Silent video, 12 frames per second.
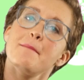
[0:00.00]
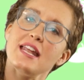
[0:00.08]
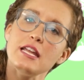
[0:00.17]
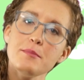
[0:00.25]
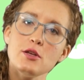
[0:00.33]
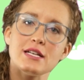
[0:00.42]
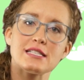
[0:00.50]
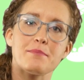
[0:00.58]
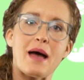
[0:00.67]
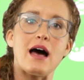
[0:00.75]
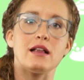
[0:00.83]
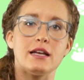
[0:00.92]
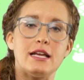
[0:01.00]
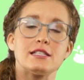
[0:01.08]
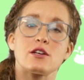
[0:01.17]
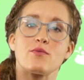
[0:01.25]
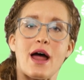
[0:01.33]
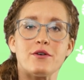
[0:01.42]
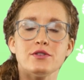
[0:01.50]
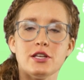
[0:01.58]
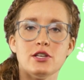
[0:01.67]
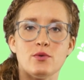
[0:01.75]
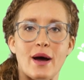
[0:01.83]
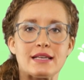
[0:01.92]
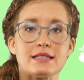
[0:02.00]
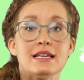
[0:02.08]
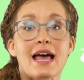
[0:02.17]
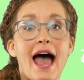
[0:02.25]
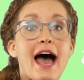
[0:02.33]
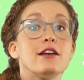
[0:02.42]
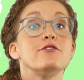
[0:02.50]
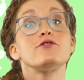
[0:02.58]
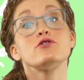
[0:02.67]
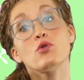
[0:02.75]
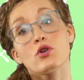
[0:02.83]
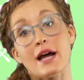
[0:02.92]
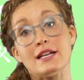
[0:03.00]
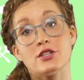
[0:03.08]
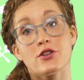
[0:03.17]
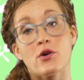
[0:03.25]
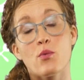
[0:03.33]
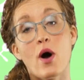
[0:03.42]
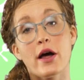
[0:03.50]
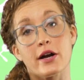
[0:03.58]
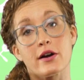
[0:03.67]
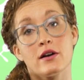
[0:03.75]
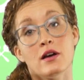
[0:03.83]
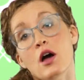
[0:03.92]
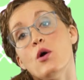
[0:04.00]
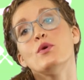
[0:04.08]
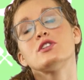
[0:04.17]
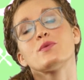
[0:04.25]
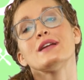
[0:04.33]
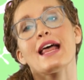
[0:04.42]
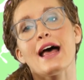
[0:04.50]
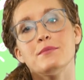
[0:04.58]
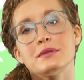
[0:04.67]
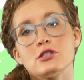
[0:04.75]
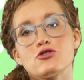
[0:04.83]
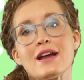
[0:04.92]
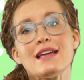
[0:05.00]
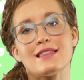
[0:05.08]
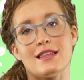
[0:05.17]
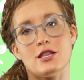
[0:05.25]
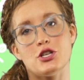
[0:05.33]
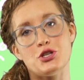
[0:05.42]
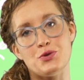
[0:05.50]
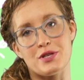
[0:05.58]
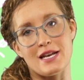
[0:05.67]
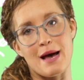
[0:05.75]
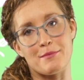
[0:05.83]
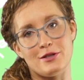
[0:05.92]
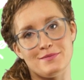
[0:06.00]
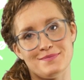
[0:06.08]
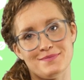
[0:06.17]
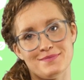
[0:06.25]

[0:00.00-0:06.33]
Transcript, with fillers: Many municipalities around the U.S add fluoride to their water, which can help strengthen the tooth enamel.